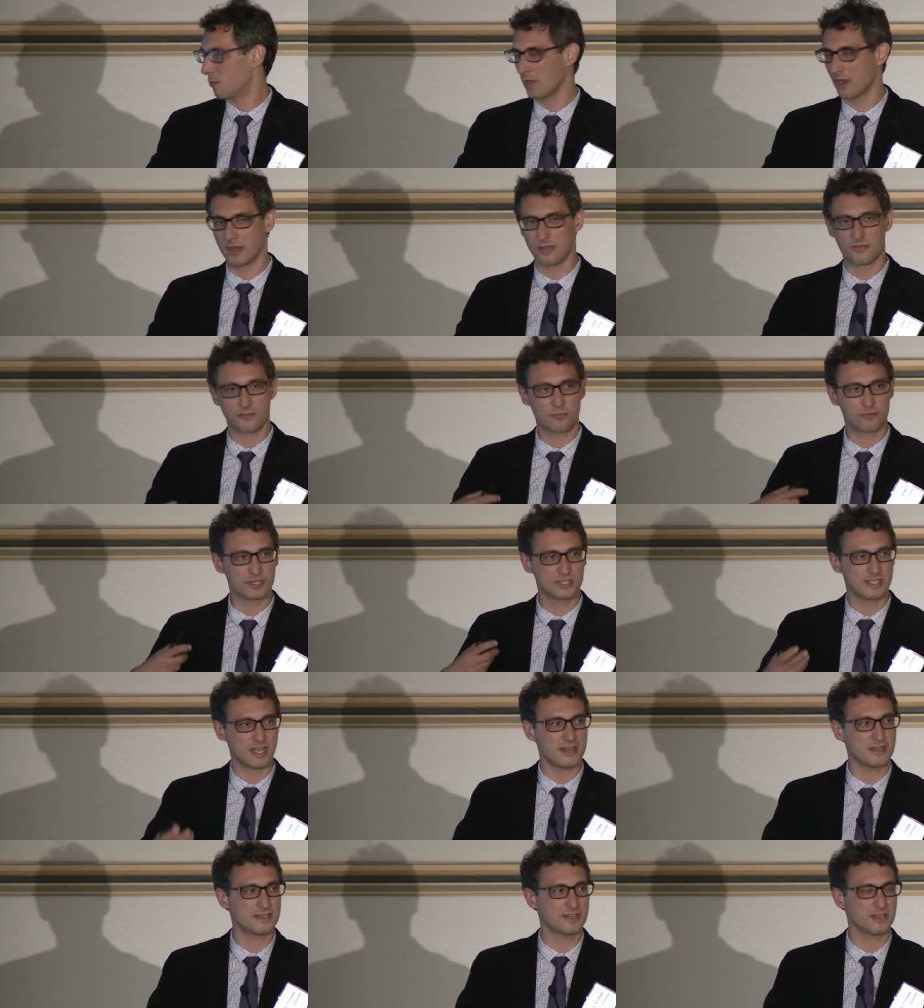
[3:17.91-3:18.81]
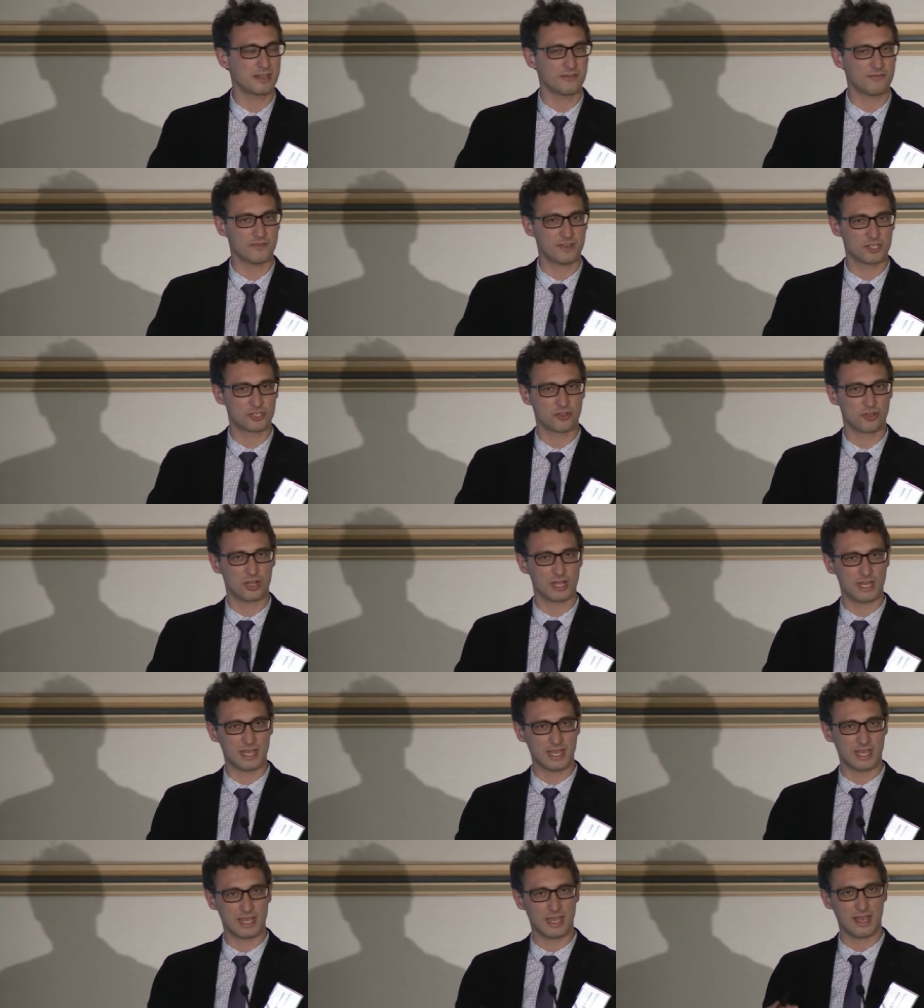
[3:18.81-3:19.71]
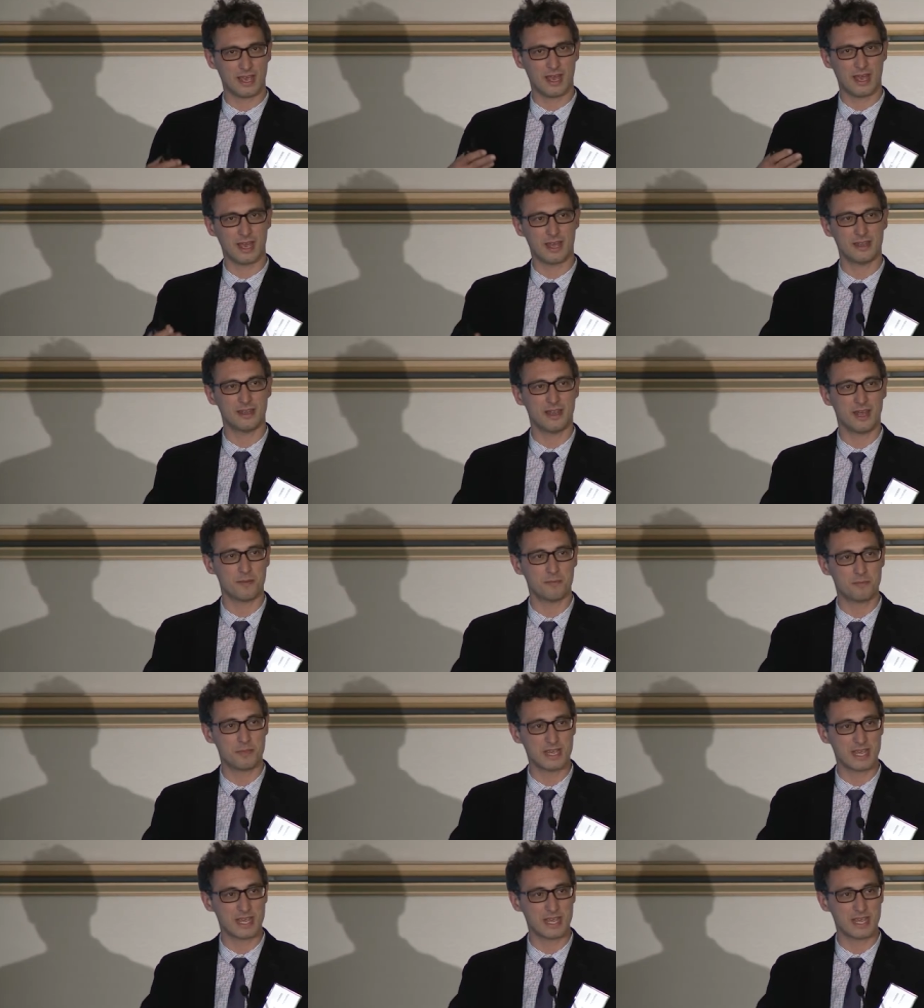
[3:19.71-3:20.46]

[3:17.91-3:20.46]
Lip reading: with presenting it visually and